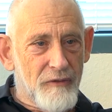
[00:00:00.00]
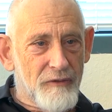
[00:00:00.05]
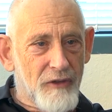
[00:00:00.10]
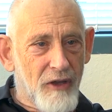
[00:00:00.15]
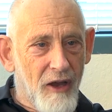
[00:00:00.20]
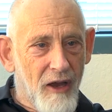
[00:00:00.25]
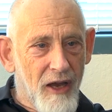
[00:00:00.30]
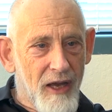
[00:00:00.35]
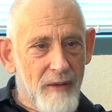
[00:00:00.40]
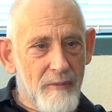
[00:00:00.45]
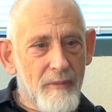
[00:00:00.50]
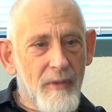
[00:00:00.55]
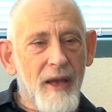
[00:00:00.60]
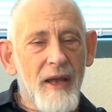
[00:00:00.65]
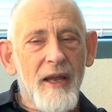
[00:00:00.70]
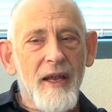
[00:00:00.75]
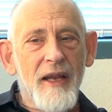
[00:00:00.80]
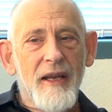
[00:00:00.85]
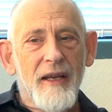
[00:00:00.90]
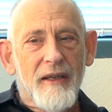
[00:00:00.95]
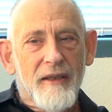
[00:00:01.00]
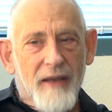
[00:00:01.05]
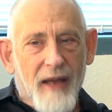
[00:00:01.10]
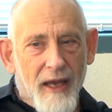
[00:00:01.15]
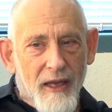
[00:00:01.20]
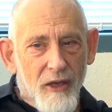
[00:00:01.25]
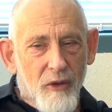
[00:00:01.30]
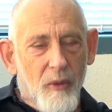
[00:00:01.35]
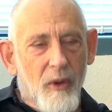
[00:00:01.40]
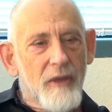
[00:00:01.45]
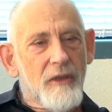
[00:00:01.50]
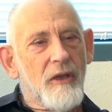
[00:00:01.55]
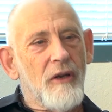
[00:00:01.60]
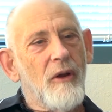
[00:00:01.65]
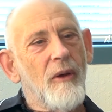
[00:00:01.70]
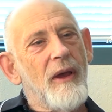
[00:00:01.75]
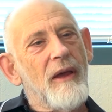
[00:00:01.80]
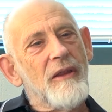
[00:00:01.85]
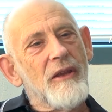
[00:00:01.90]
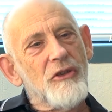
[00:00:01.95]
of time. Now you want to
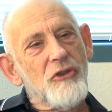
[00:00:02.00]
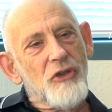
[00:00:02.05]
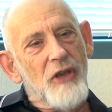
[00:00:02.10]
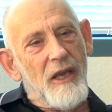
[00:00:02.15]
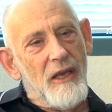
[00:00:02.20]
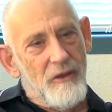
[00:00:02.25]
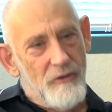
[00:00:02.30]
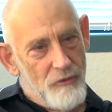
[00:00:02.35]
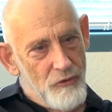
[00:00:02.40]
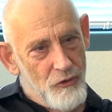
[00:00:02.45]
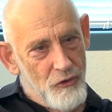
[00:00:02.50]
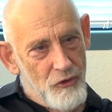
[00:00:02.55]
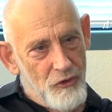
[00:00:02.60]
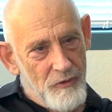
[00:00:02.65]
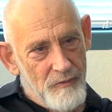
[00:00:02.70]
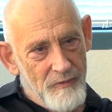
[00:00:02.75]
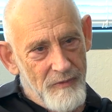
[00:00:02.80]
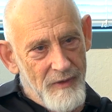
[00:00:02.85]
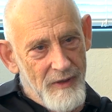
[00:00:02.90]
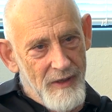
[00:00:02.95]
know how they change.